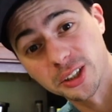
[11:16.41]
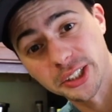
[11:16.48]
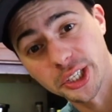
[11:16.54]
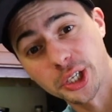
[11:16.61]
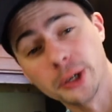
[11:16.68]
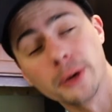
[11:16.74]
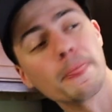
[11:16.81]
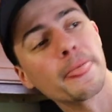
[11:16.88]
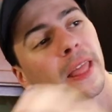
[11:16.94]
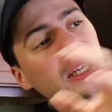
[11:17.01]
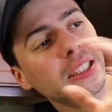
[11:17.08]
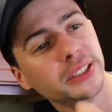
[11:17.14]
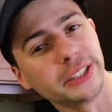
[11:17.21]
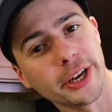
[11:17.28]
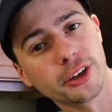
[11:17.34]

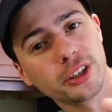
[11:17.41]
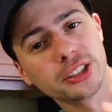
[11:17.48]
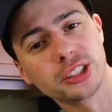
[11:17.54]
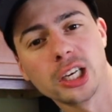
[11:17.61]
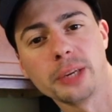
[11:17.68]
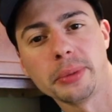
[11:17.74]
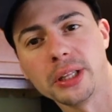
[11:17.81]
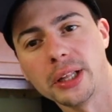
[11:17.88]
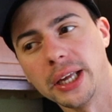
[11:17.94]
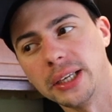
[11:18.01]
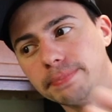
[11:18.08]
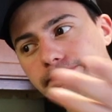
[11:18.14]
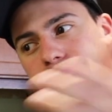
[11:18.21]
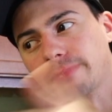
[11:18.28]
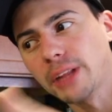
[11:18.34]
Dinner is gonna be like,
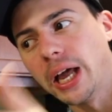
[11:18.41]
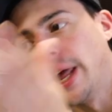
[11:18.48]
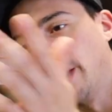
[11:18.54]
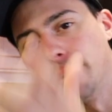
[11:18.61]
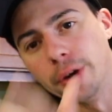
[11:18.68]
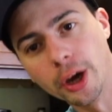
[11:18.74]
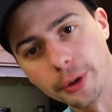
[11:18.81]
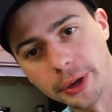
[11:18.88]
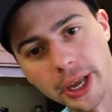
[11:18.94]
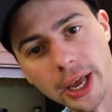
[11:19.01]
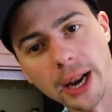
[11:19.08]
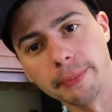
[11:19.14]
I don't know yet.